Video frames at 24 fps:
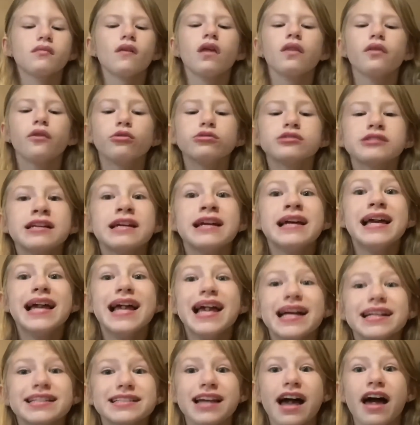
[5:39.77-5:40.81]
Those
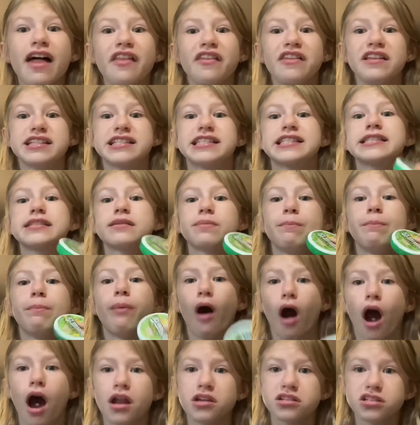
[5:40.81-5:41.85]
hit the
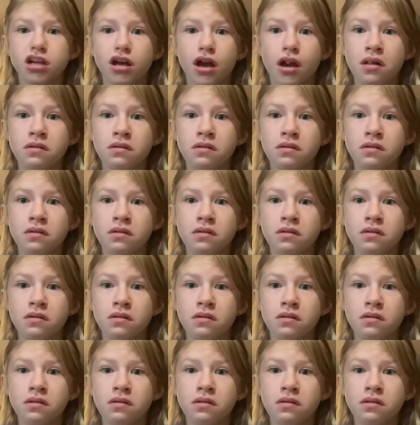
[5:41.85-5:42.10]
spot.